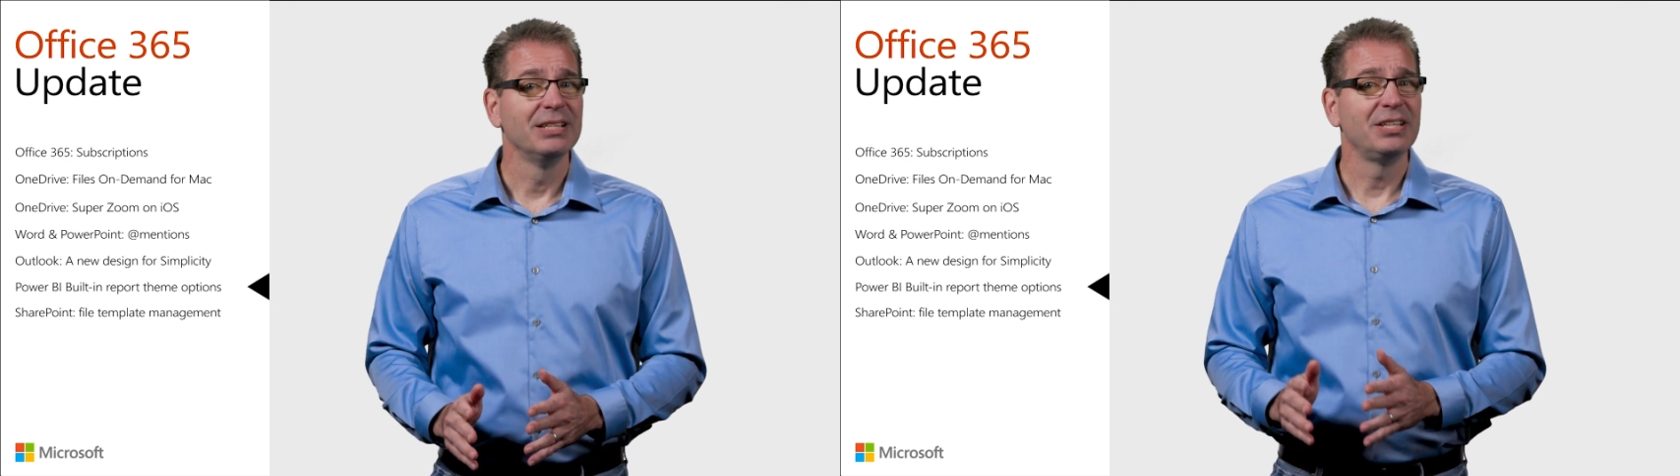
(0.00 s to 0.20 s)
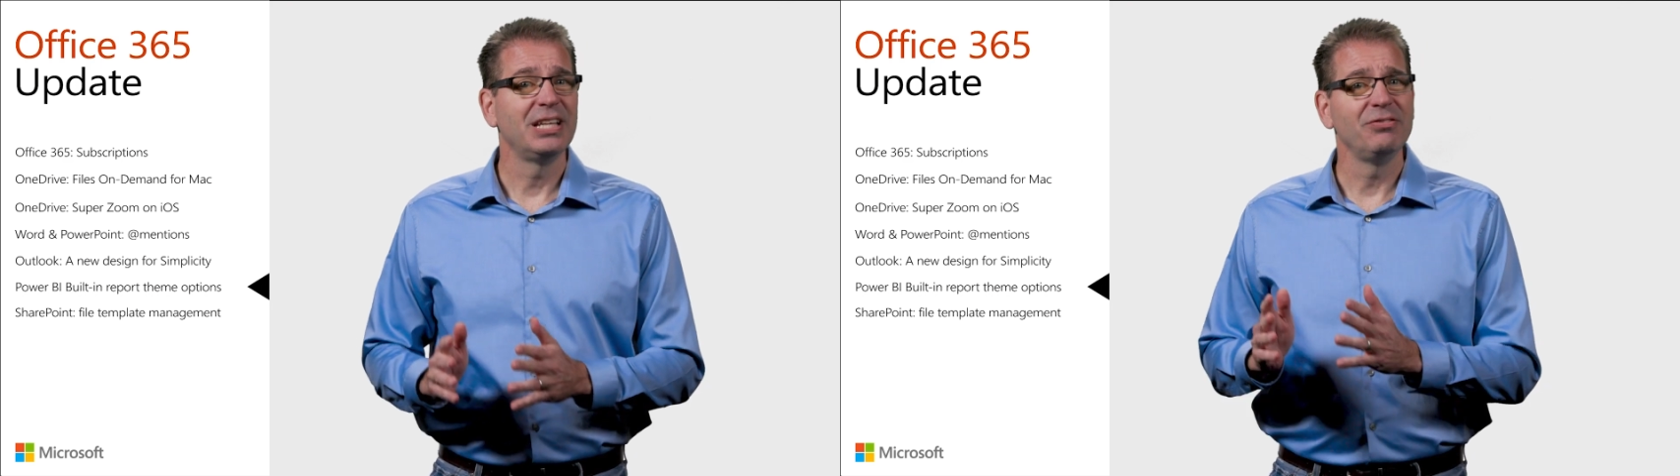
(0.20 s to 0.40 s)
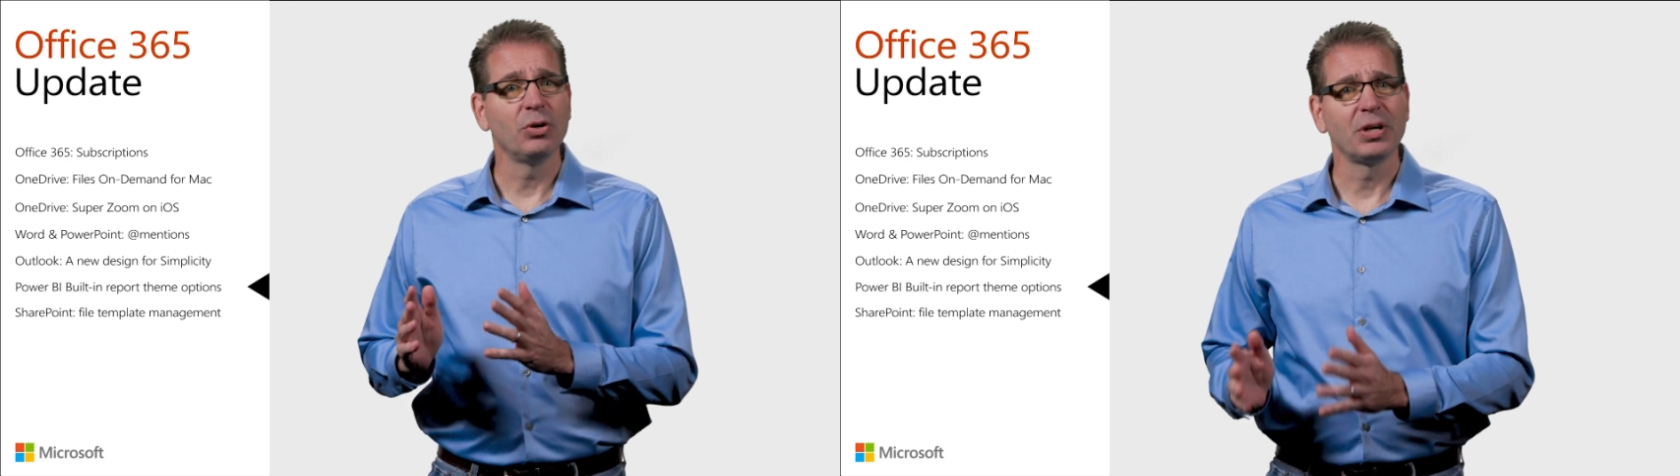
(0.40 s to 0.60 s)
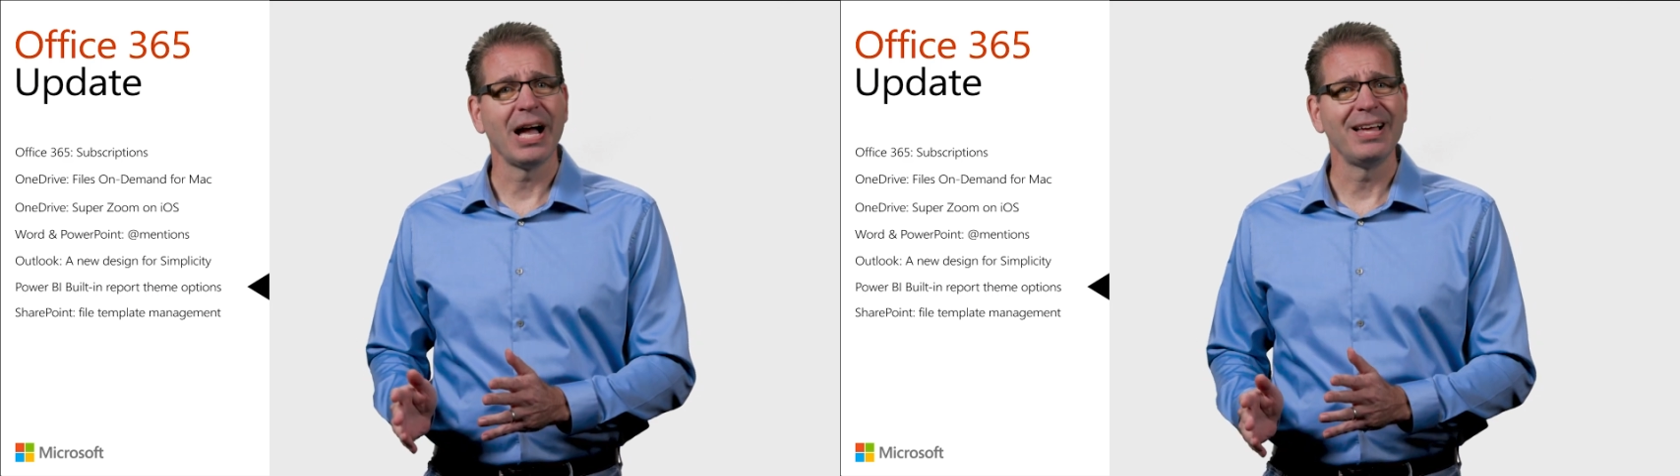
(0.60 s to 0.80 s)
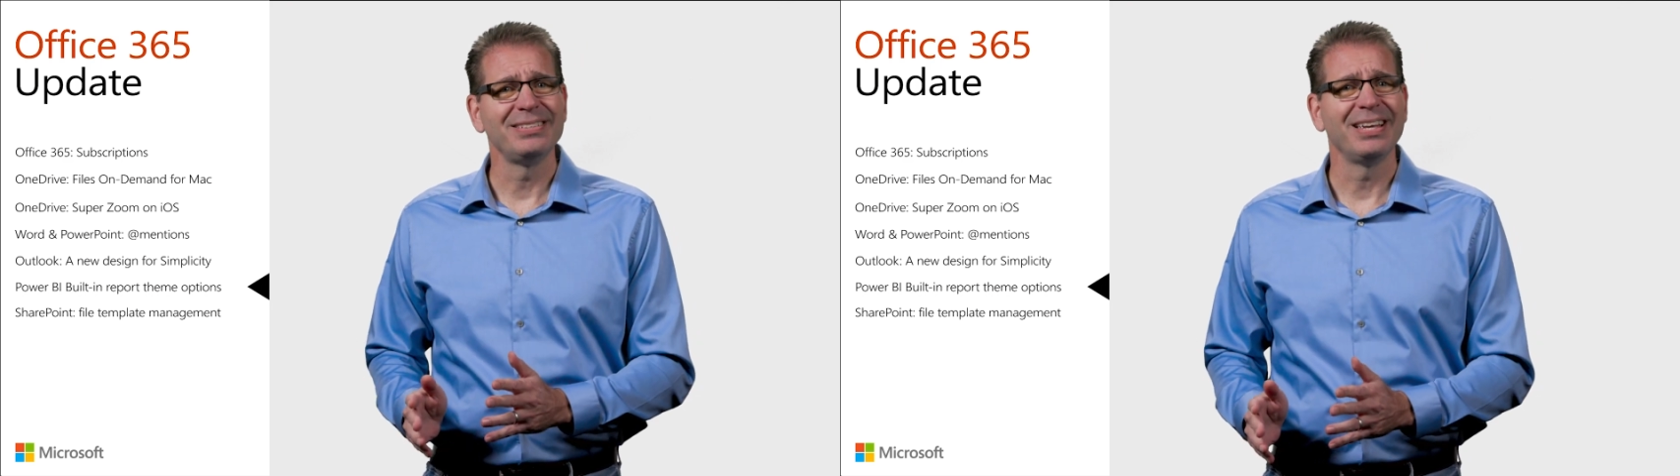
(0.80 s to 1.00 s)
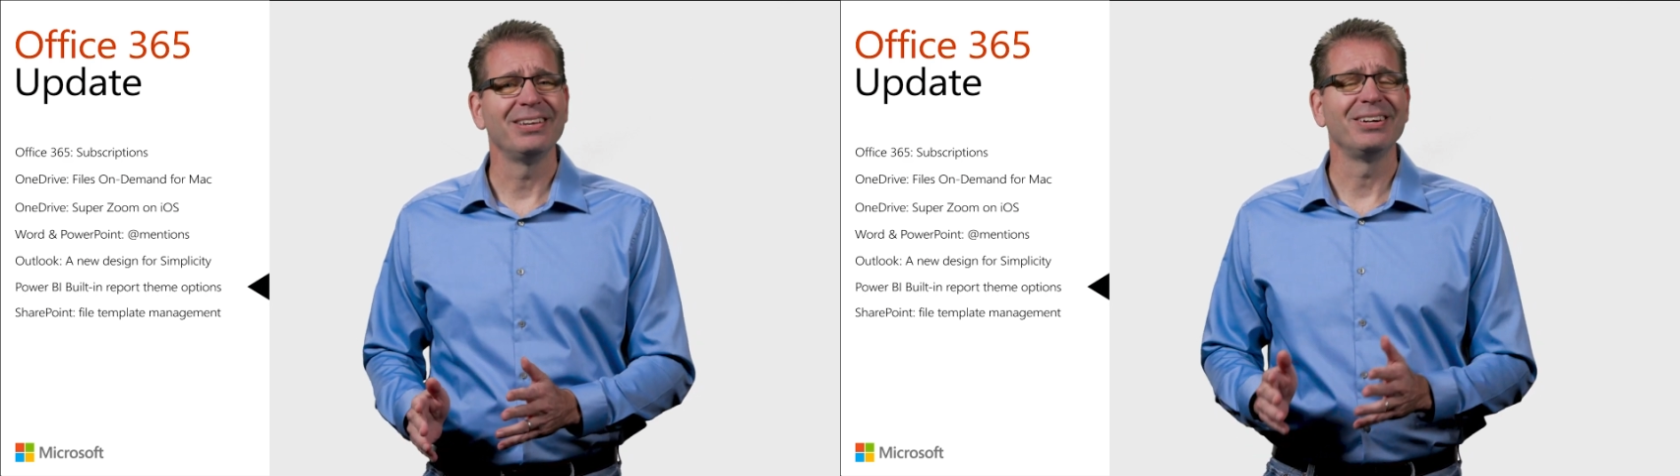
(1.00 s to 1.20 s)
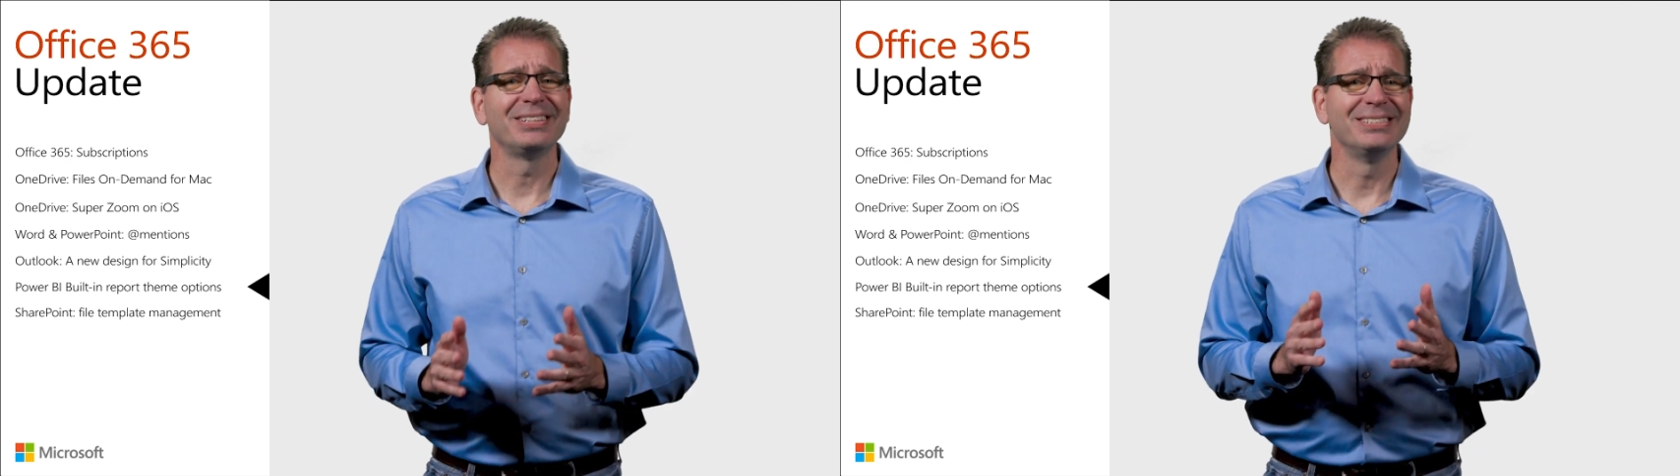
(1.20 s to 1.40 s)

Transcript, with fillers: to give your content a